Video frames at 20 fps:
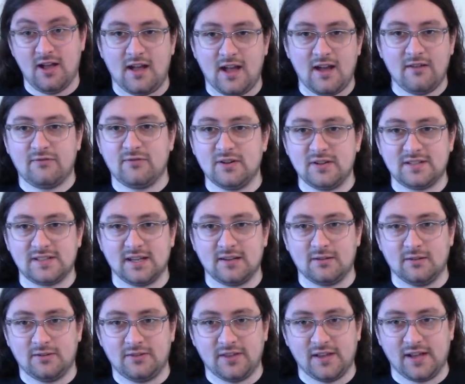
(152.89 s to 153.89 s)
every
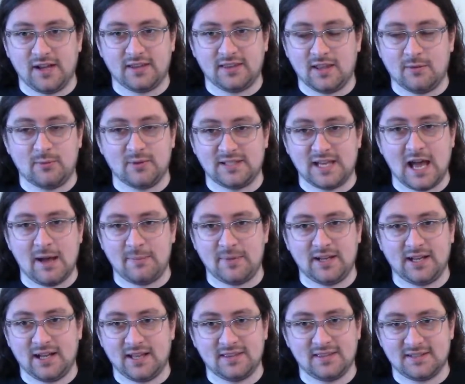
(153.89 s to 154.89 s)
single thing that was
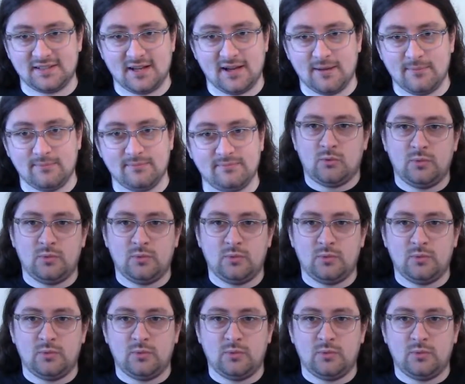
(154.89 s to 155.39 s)
happening at the time.